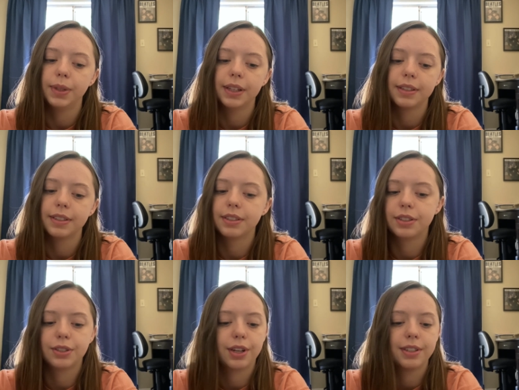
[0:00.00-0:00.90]
because it's
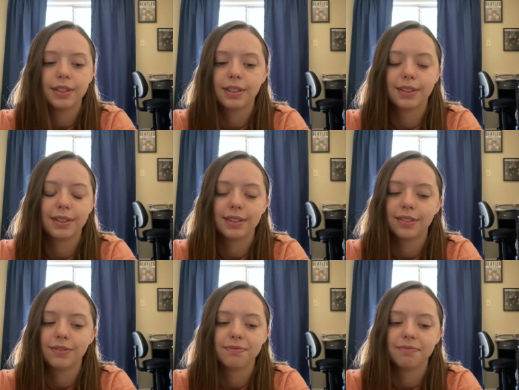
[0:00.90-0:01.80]
just,
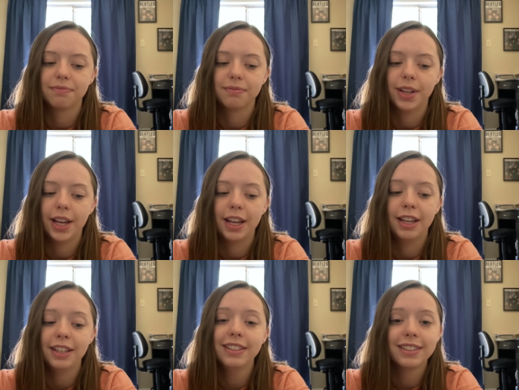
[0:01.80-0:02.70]

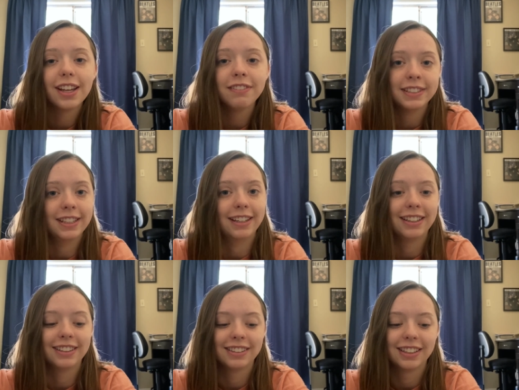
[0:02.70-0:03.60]
it is
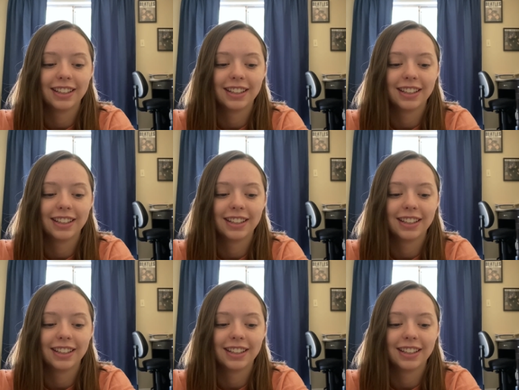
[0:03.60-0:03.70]
devastating.